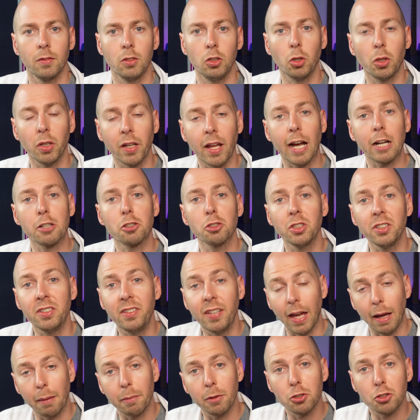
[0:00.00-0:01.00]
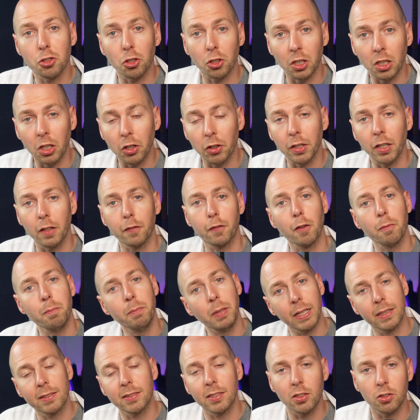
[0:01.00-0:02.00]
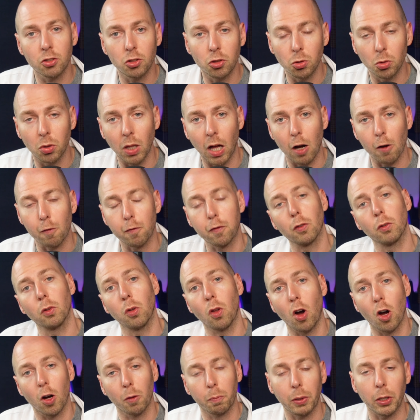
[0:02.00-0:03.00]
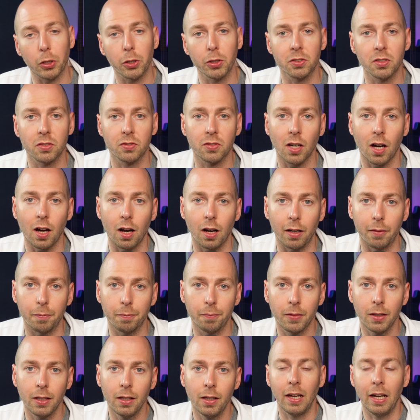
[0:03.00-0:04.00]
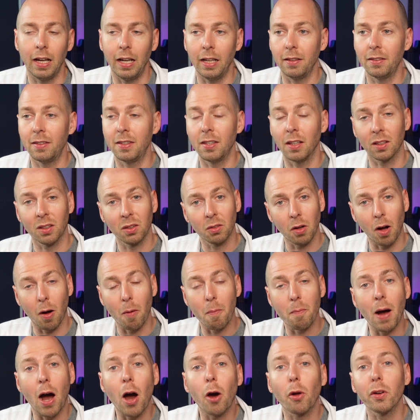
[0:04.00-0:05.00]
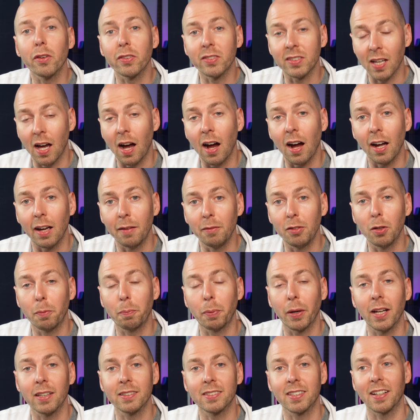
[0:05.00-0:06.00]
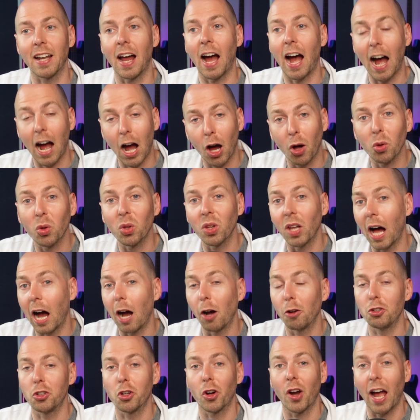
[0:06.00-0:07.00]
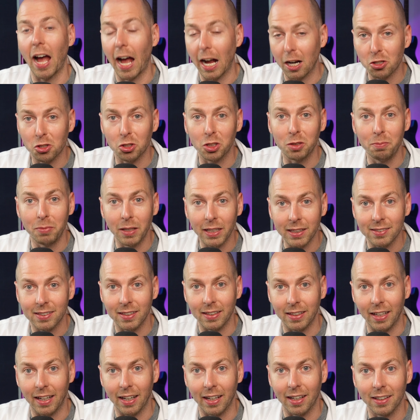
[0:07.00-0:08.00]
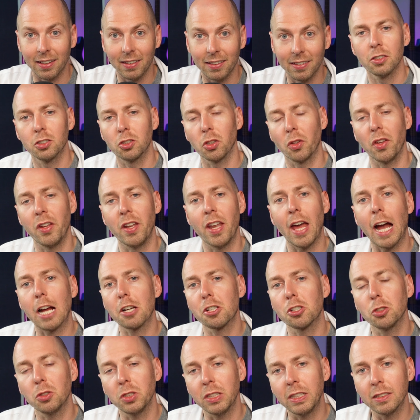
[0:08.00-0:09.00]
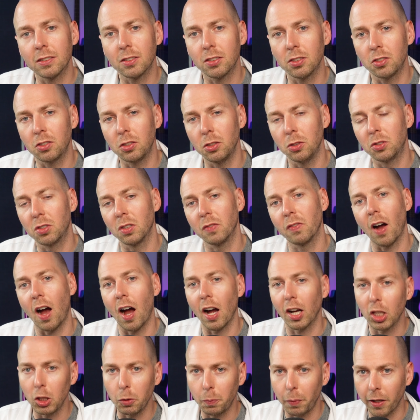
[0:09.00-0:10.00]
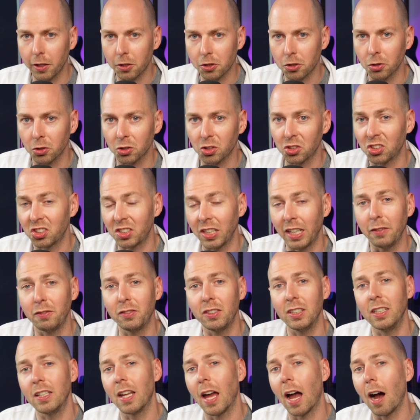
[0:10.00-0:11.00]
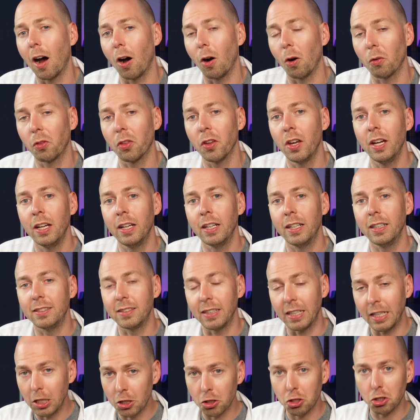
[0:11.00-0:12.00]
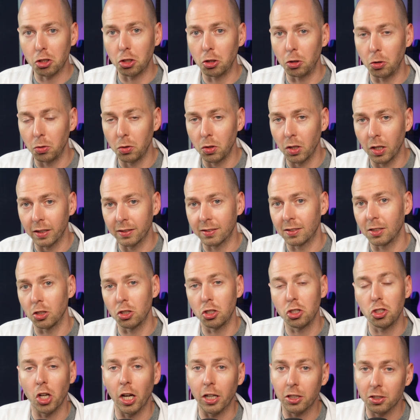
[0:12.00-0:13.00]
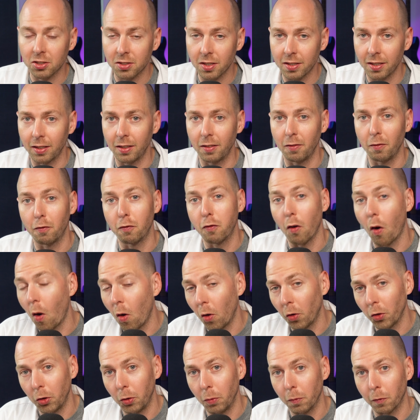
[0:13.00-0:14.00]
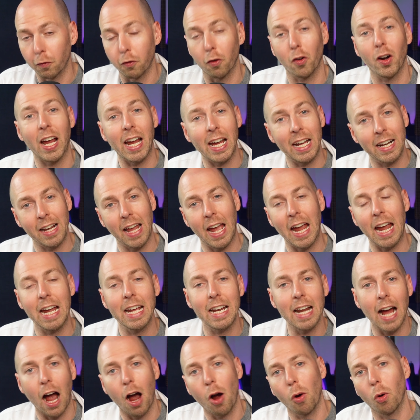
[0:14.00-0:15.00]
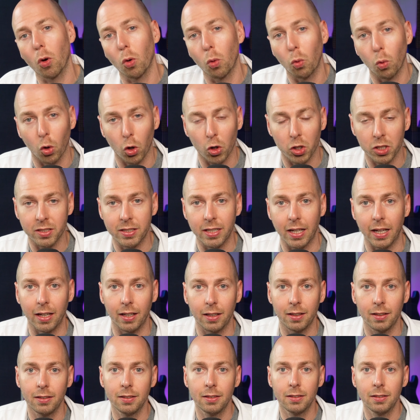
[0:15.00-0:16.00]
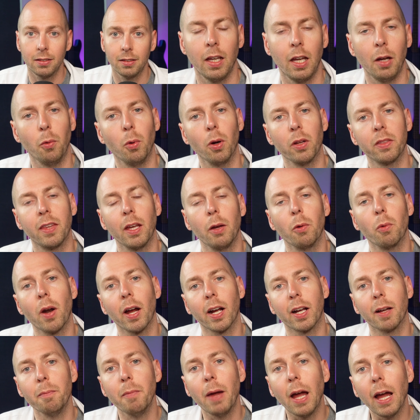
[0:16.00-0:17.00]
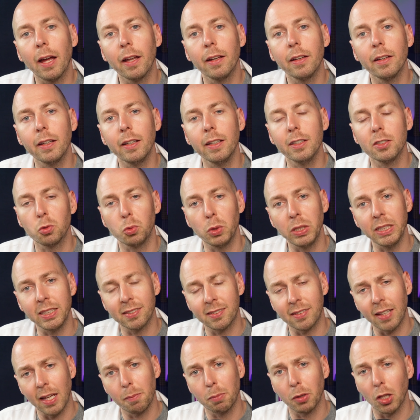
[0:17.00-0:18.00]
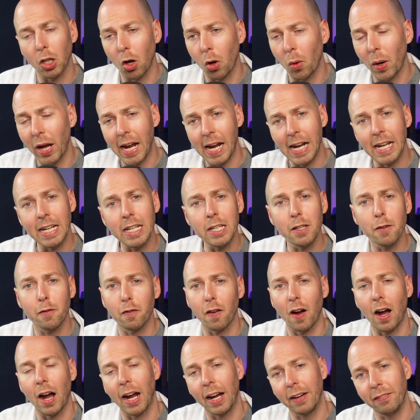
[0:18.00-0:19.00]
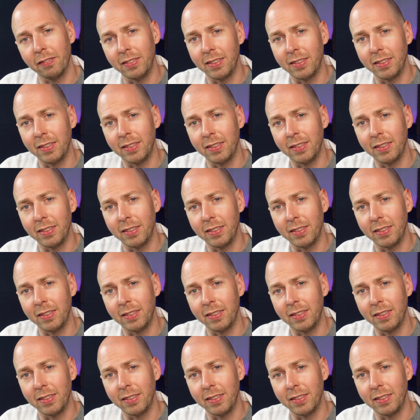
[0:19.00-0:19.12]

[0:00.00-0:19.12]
you can actually damage your hearing if you're mixing too loud for long periods of time. And the amount of time depends on how loud you're actually mixing at. So, the National Institutes of Occupational Safety and Health has issued a suggested volume for an eight hour workday. And what they recommend is we stay below 85